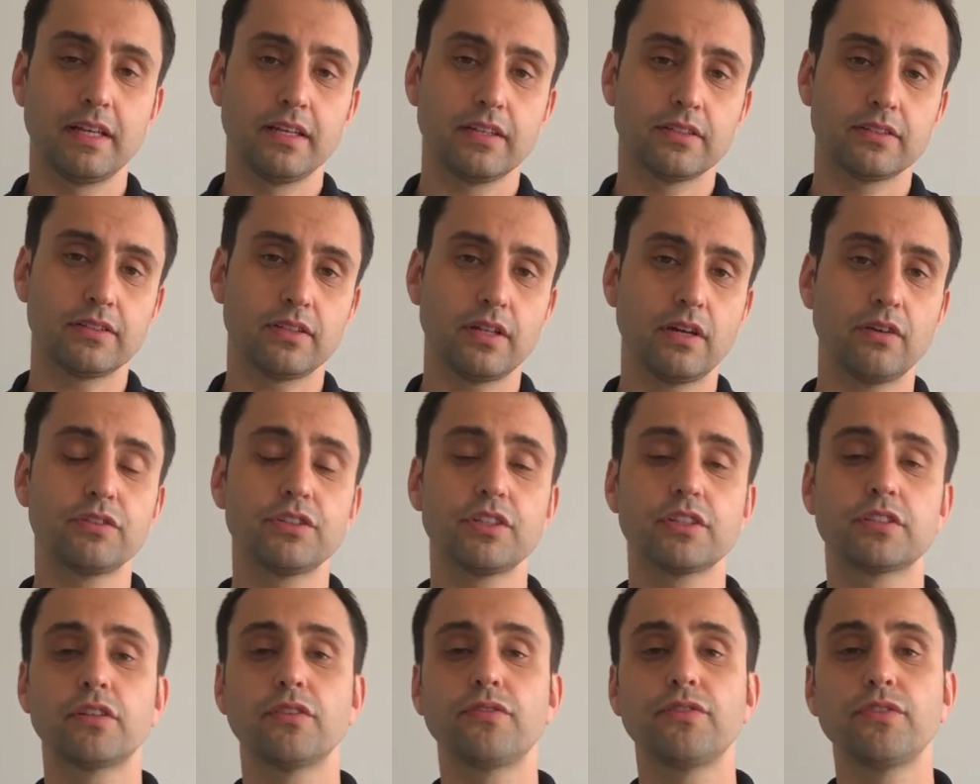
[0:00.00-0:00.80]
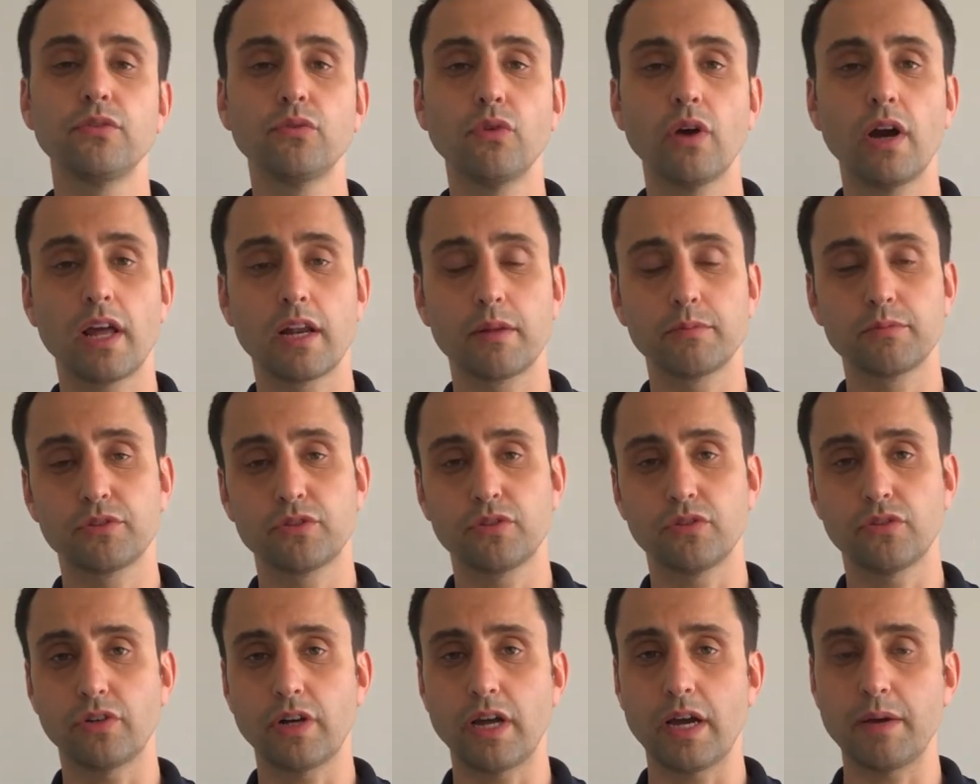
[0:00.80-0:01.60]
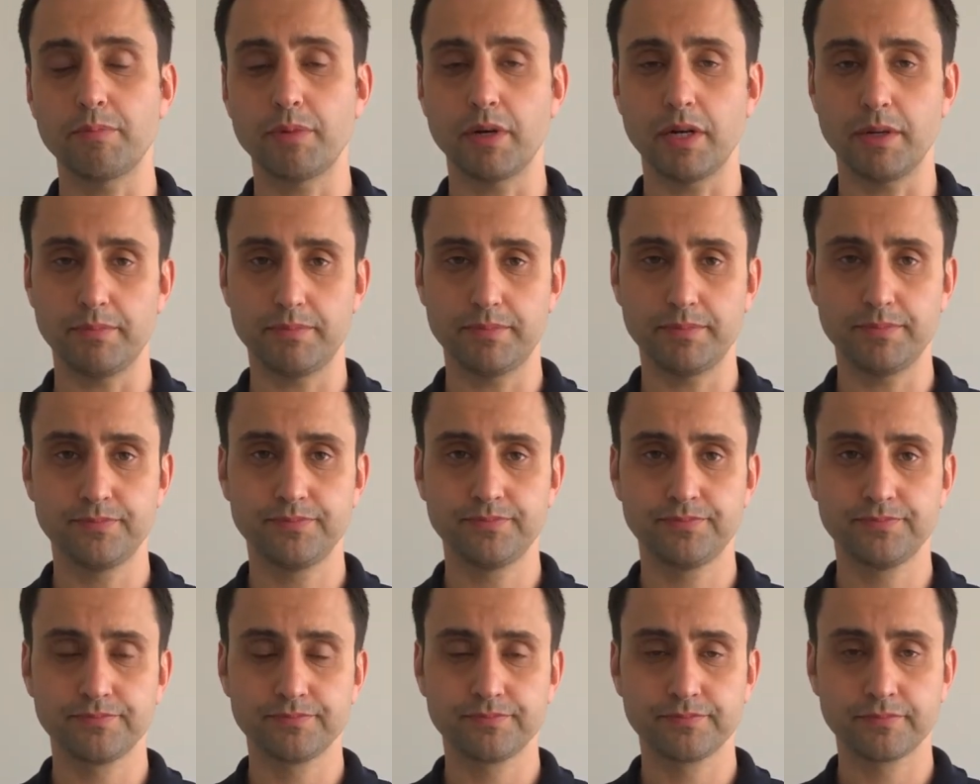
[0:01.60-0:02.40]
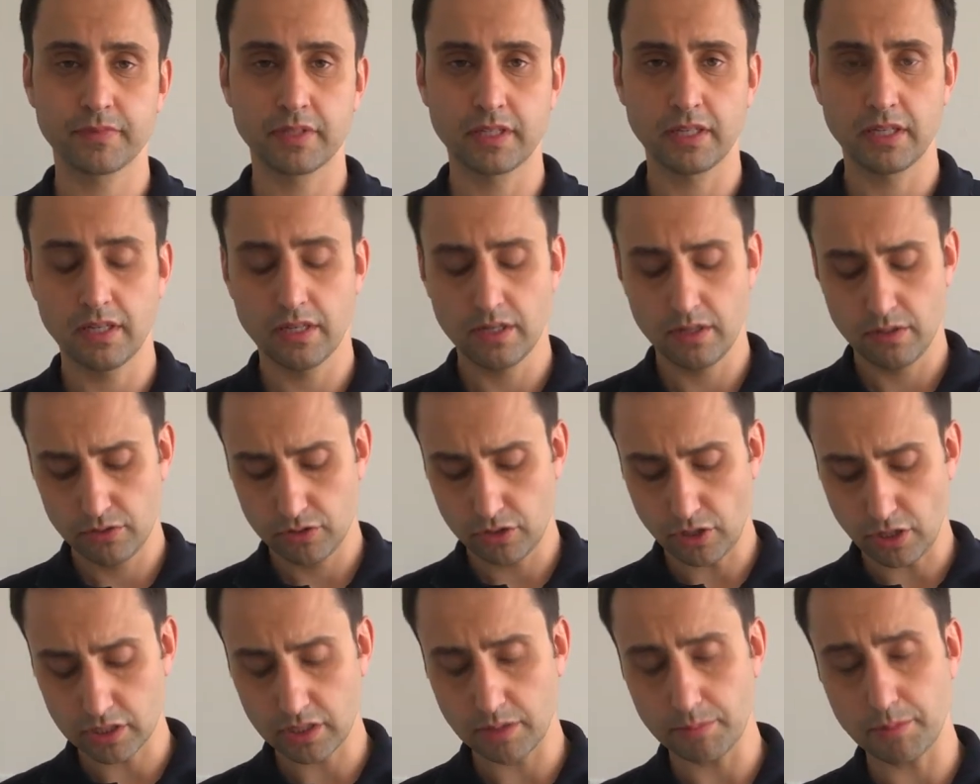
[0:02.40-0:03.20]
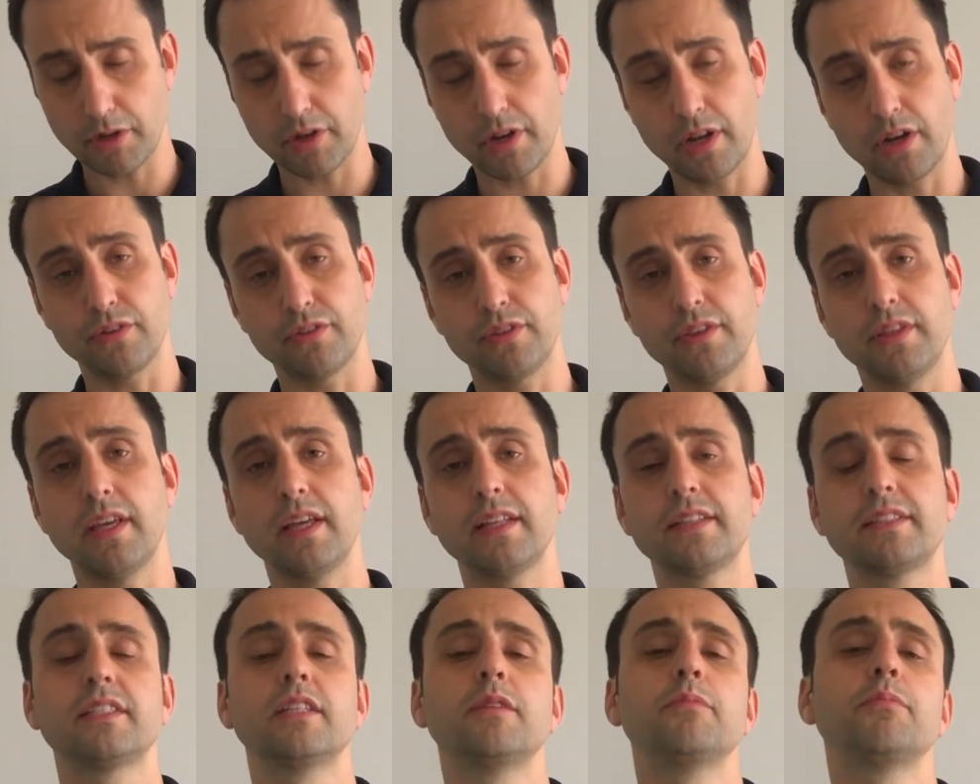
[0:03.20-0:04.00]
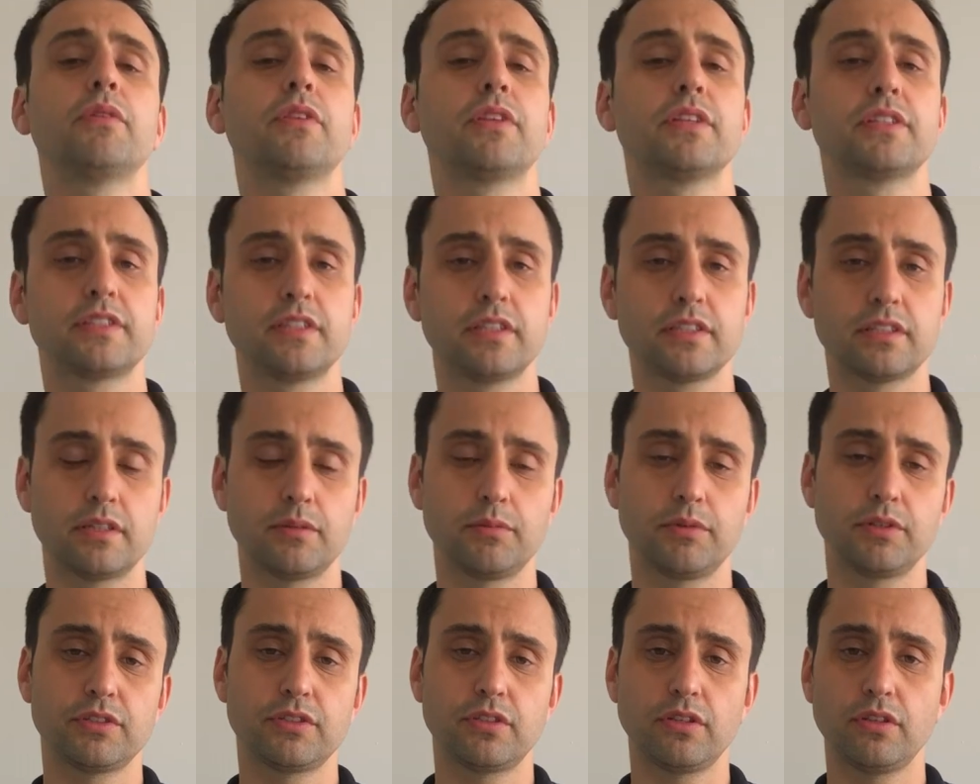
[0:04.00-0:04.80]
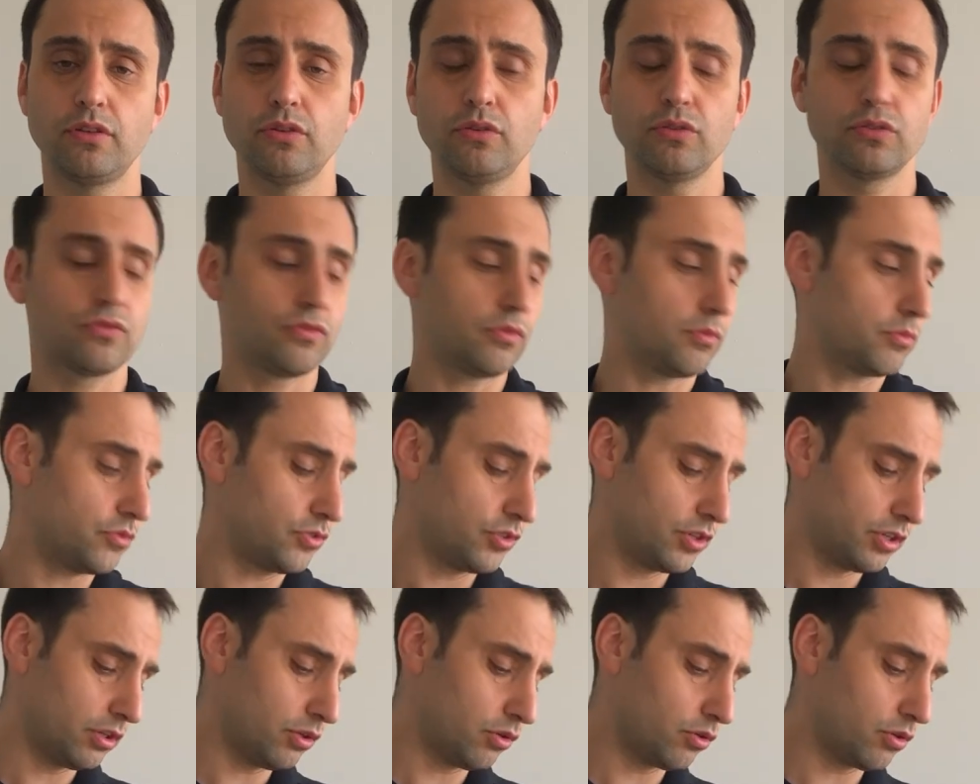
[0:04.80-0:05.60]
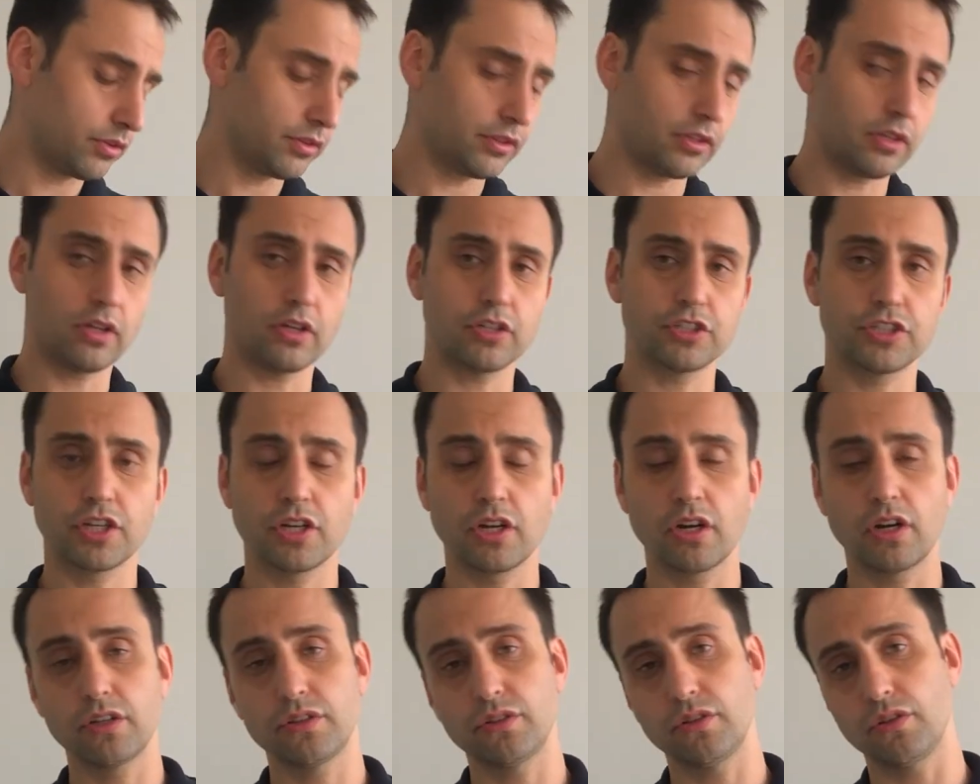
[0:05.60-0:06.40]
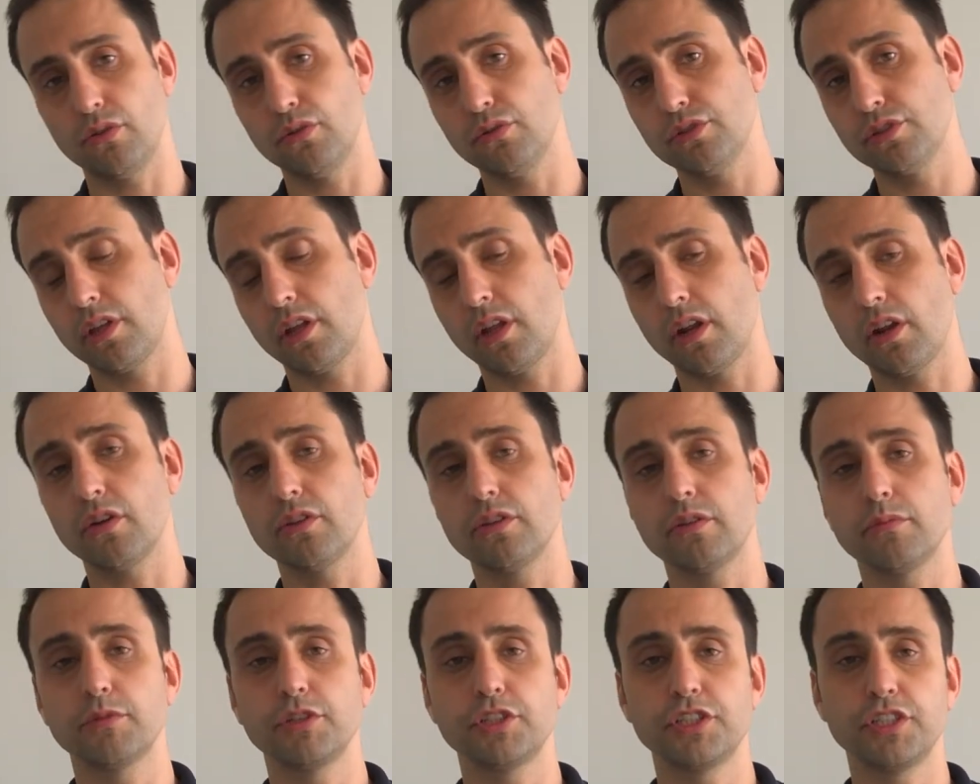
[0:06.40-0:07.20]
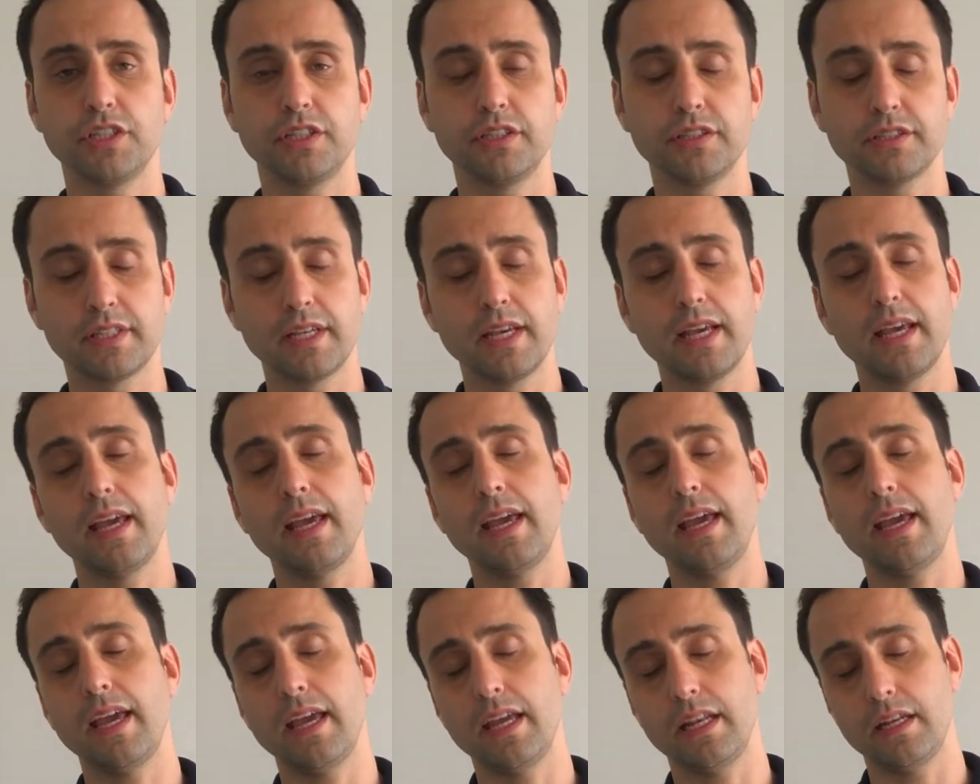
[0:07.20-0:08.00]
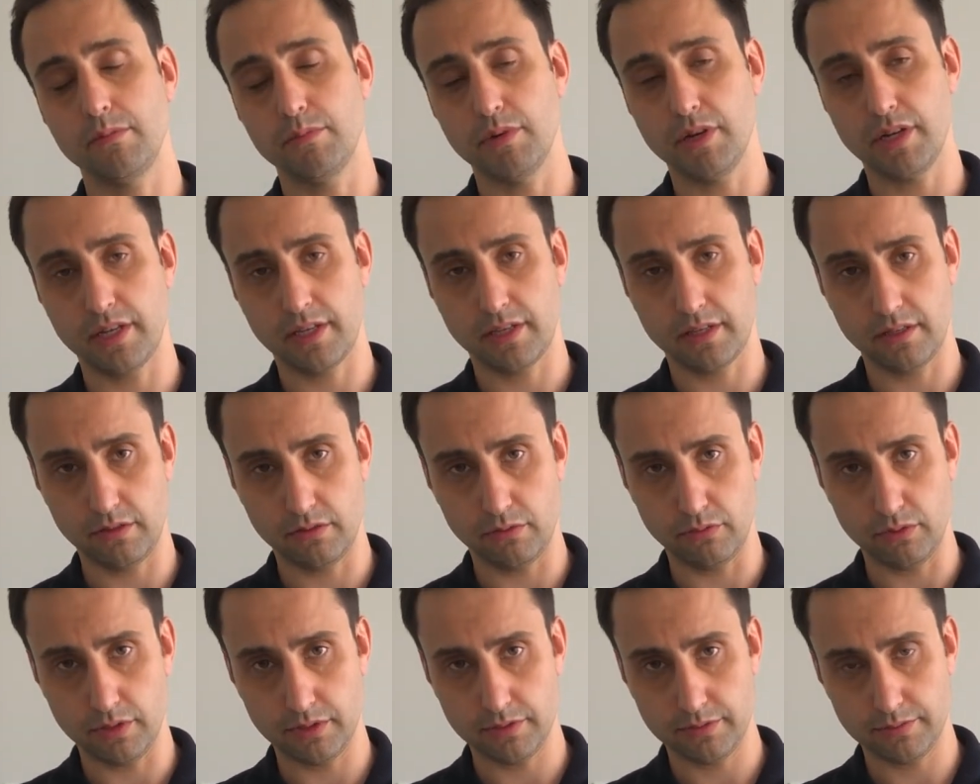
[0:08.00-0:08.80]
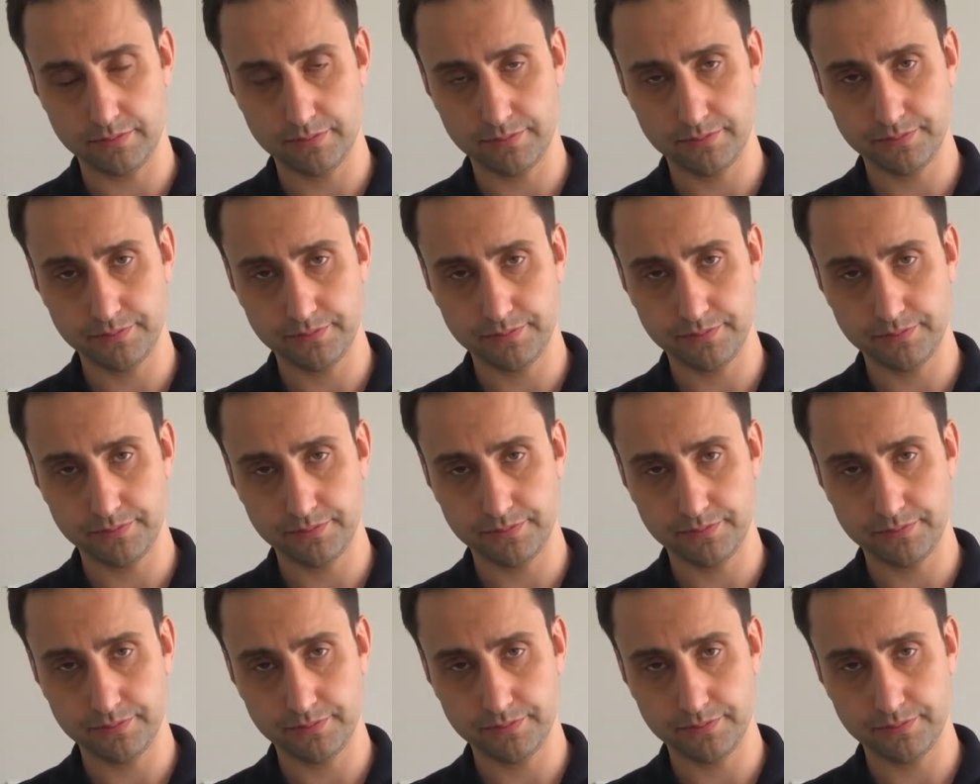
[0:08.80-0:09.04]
So now just a few items to wrap up. Talked about how dead simple the system is to use, from reloading the laundry cart to using it on the machines. Anybody can do it.